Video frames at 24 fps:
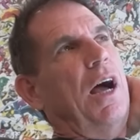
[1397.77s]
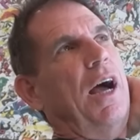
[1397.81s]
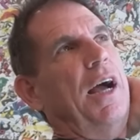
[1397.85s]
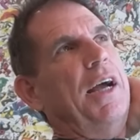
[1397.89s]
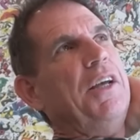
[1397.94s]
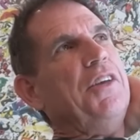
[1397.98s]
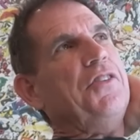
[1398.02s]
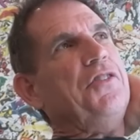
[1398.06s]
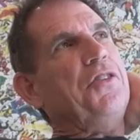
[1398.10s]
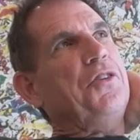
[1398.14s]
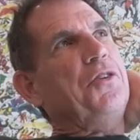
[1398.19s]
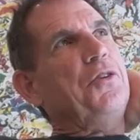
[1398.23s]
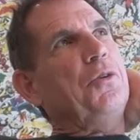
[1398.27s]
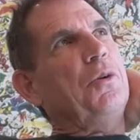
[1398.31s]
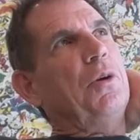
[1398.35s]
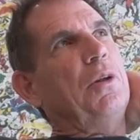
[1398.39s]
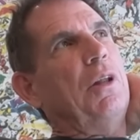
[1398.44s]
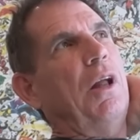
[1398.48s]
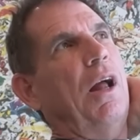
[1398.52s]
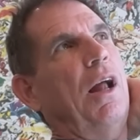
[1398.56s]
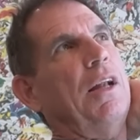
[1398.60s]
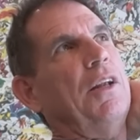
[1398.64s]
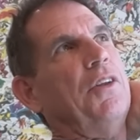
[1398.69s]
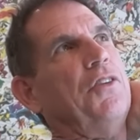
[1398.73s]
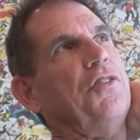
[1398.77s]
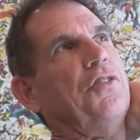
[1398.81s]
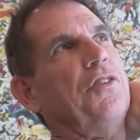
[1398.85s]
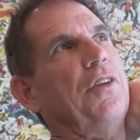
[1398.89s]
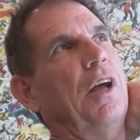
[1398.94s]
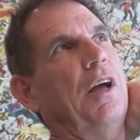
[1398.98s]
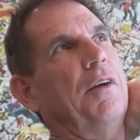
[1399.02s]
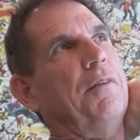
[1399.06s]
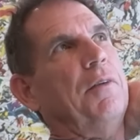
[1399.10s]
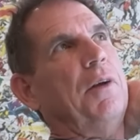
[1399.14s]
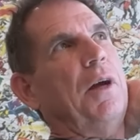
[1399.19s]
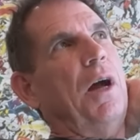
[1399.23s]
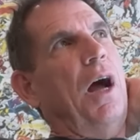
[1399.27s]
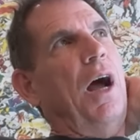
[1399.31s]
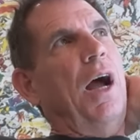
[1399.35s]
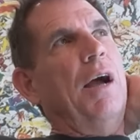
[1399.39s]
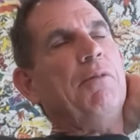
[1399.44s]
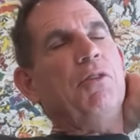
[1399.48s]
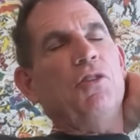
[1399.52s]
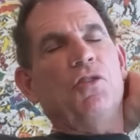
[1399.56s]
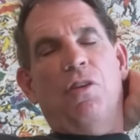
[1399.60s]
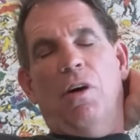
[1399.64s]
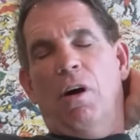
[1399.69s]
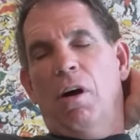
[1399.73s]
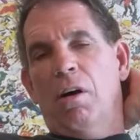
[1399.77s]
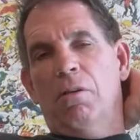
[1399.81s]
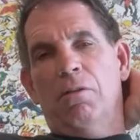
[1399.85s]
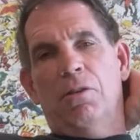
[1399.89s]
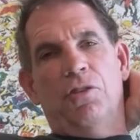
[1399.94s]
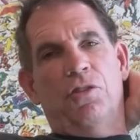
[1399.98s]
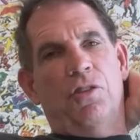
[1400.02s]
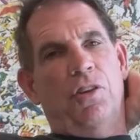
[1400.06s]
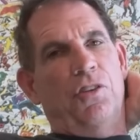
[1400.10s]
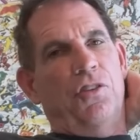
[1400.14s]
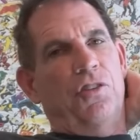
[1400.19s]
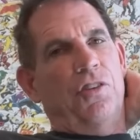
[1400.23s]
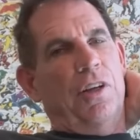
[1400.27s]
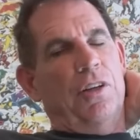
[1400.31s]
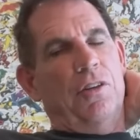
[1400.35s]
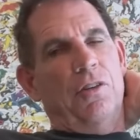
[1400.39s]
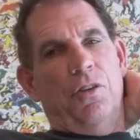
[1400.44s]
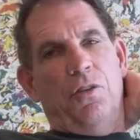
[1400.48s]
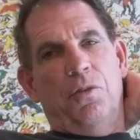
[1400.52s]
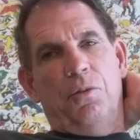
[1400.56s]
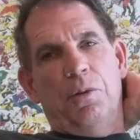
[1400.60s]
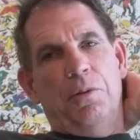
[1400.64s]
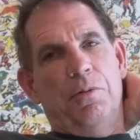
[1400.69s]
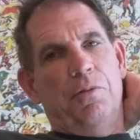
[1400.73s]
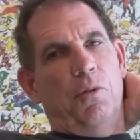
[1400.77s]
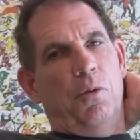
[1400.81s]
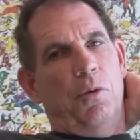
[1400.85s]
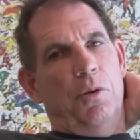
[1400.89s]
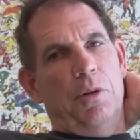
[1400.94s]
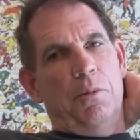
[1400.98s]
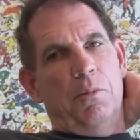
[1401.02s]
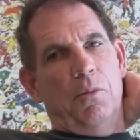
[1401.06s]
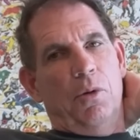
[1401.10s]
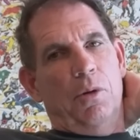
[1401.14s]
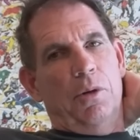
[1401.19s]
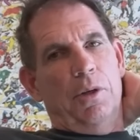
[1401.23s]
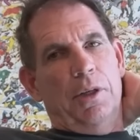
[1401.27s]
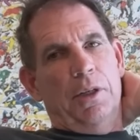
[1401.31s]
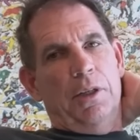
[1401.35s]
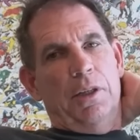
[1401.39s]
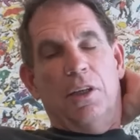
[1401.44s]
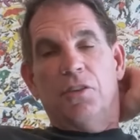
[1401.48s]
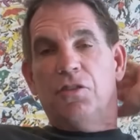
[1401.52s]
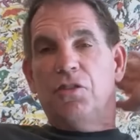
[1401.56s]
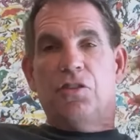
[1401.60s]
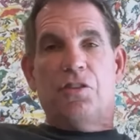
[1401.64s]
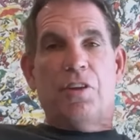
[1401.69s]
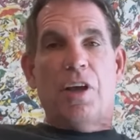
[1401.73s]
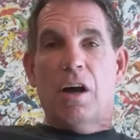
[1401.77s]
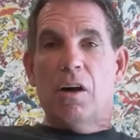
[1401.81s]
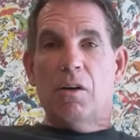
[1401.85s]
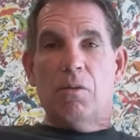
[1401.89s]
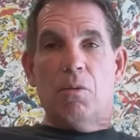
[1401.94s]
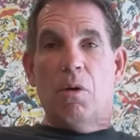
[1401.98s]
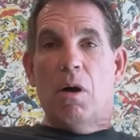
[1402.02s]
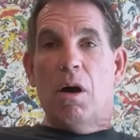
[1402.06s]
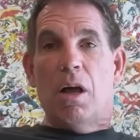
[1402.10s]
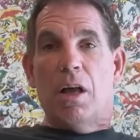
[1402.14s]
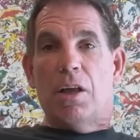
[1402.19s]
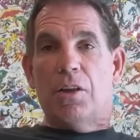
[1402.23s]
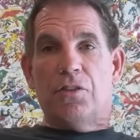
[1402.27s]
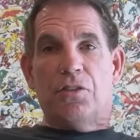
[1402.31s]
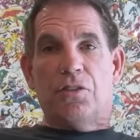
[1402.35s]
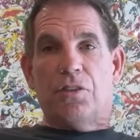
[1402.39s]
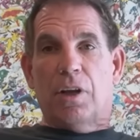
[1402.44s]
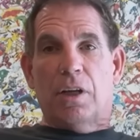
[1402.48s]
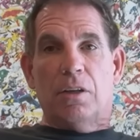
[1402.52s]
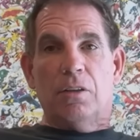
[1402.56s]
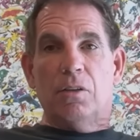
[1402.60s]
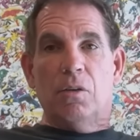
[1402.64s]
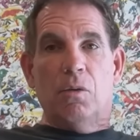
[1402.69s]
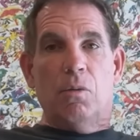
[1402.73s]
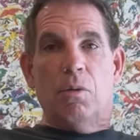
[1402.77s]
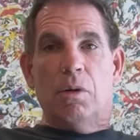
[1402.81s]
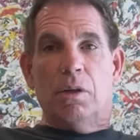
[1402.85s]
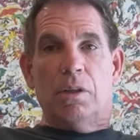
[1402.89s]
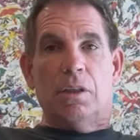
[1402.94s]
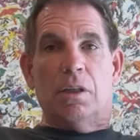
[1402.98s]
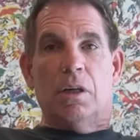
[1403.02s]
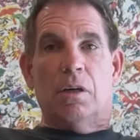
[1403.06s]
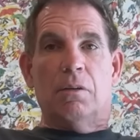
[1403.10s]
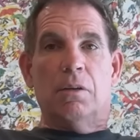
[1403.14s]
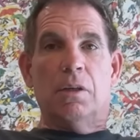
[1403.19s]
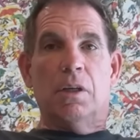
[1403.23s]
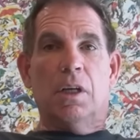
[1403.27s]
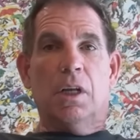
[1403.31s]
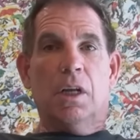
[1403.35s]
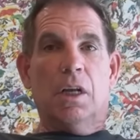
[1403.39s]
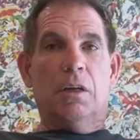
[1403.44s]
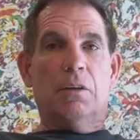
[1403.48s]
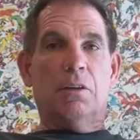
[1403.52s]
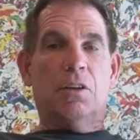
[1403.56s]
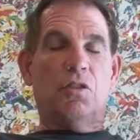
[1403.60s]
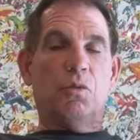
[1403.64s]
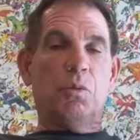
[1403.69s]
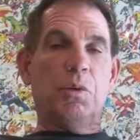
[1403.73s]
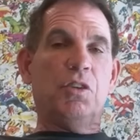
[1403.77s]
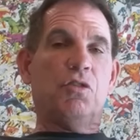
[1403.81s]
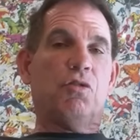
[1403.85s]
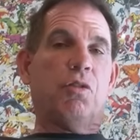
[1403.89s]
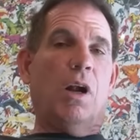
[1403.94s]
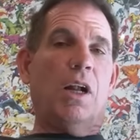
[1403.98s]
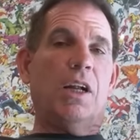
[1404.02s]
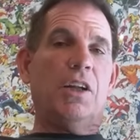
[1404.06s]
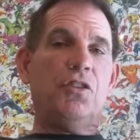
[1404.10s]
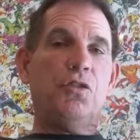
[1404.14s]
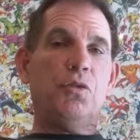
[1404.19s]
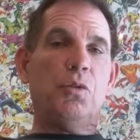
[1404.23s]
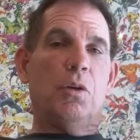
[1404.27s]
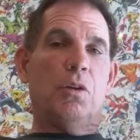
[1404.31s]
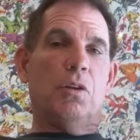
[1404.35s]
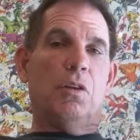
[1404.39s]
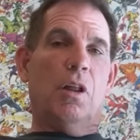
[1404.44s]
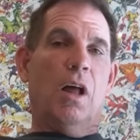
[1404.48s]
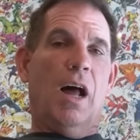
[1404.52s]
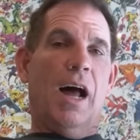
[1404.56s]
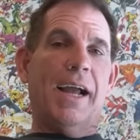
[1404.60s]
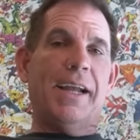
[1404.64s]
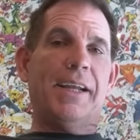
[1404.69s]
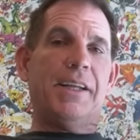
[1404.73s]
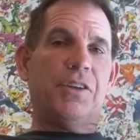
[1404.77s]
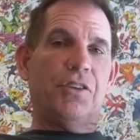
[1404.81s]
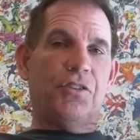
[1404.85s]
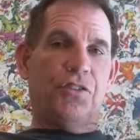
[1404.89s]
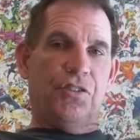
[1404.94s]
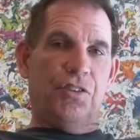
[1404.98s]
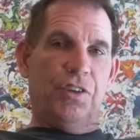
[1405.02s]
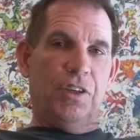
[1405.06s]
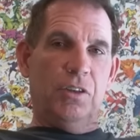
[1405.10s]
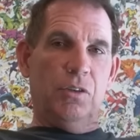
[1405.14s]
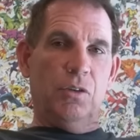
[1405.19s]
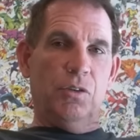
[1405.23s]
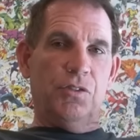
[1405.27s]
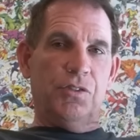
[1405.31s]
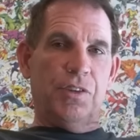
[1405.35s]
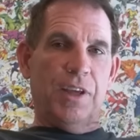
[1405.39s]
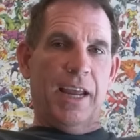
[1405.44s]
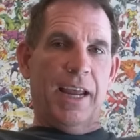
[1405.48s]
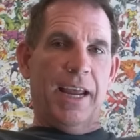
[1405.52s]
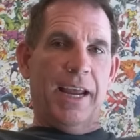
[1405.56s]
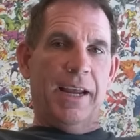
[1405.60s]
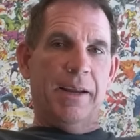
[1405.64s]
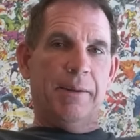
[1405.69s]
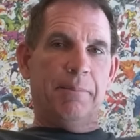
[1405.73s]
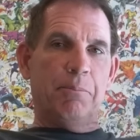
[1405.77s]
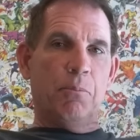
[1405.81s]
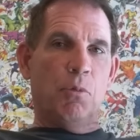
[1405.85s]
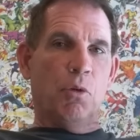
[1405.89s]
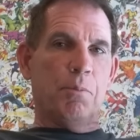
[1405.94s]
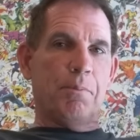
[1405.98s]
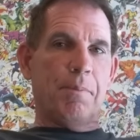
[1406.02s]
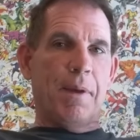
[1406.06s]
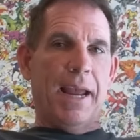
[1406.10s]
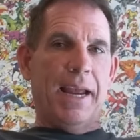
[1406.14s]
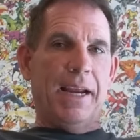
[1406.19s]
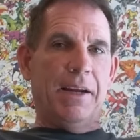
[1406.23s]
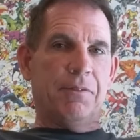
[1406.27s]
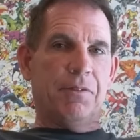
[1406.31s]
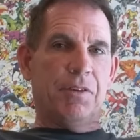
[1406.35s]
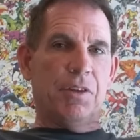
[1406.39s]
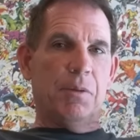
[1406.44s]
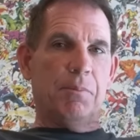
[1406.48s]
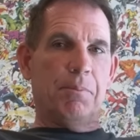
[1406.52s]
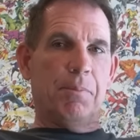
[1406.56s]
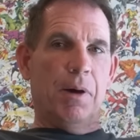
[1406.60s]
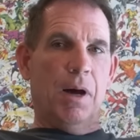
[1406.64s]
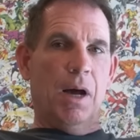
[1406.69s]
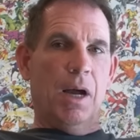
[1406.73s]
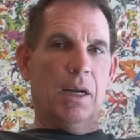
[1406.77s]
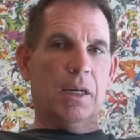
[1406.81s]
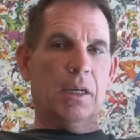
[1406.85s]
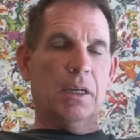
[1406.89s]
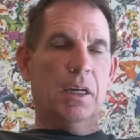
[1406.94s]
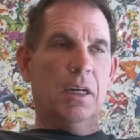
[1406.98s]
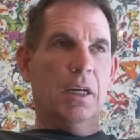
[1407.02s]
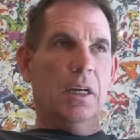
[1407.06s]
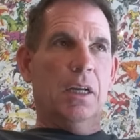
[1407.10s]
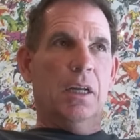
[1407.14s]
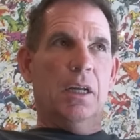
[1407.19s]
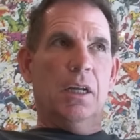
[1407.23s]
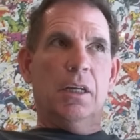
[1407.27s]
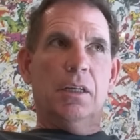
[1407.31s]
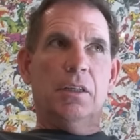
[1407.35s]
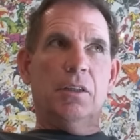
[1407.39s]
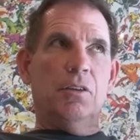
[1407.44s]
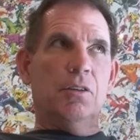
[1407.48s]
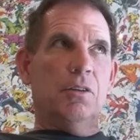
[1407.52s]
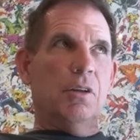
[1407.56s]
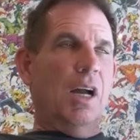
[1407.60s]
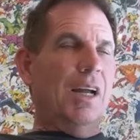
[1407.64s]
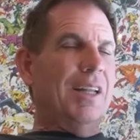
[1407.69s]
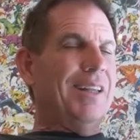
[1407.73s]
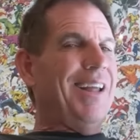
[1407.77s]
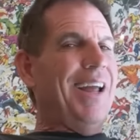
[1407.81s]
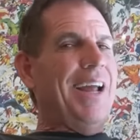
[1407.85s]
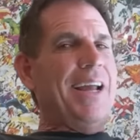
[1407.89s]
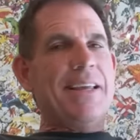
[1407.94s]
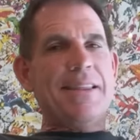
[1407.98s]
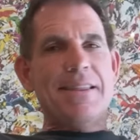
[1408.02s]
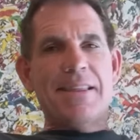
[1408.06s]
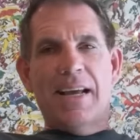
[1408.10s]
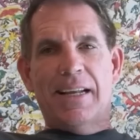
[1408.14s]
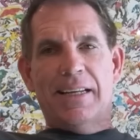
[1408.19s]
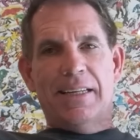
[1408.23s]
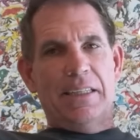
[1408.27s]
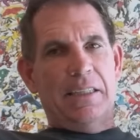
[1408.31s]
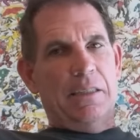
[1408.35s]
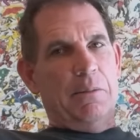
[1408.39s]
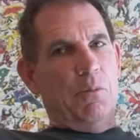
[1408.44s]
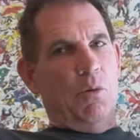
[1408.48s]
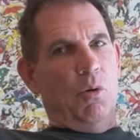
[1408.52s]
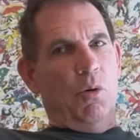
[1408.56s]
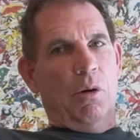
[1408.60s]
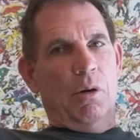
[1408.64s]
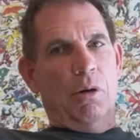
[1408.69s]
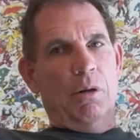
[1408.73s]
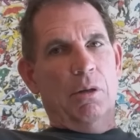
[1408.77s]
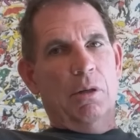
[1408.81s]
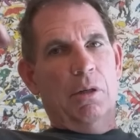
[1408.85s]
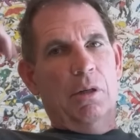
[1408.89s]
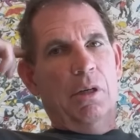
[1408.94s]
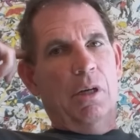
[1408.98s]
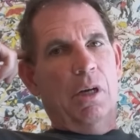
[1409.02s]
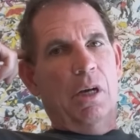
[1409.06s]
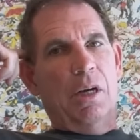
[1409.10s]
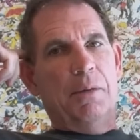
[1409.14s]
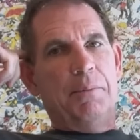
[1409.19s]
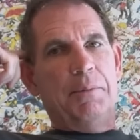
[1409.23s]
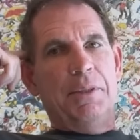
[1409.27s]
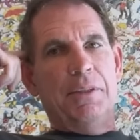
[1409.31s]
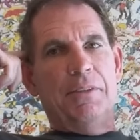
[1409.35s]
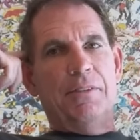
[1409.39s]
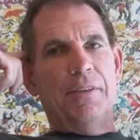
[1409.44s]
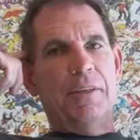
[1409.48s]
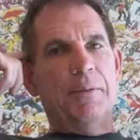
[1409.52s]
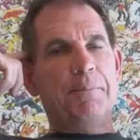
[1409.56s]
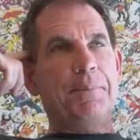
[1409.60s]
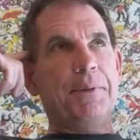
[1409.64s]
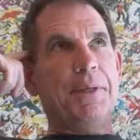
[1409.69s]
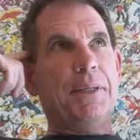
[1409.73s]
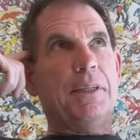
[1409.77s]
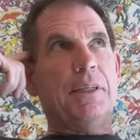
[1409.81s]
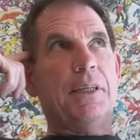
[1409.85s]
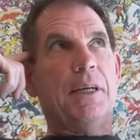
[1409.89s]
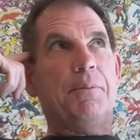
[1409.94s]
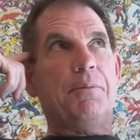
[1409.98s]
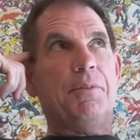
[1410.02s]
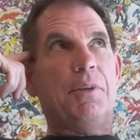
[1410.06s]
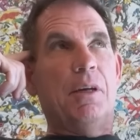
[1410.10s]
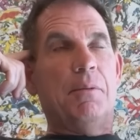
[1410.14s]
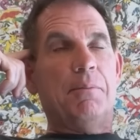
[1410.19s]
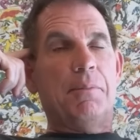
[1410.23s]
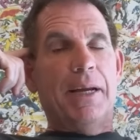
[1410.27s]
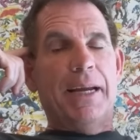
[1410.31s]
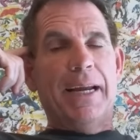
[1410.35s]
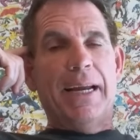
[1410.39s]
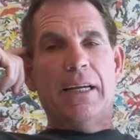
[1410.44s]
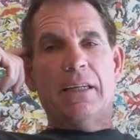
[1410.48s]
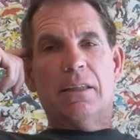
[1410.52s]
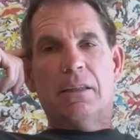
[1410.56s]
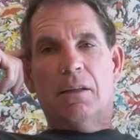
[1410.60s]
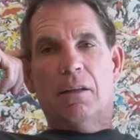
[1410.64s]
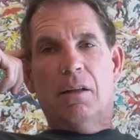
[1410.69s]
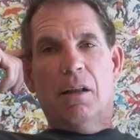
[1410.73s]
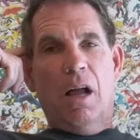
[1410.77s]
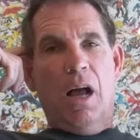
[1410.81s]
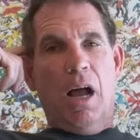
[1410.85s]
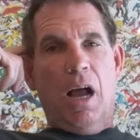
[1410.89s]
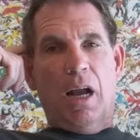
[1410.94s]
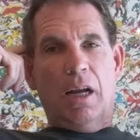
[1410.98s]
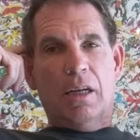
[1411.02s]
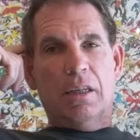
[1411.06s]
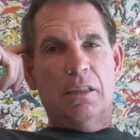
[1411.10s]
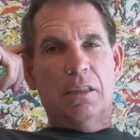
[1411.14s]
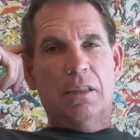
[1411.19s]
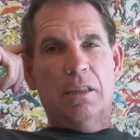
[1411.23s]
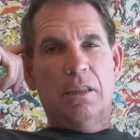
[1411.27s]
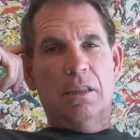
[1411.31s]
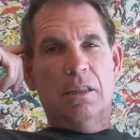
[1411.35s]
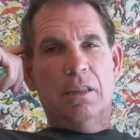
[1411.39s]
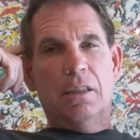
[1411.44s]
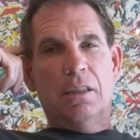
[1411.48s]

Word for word: I used to do a lot of stuff. I was always on set till three, four in the morning. That's just how it was. I don't know, you know, because we try to do a lot in a single day, more bang for the buck. You're not like that anymore. I mean, typically I'm done by eight o'clock.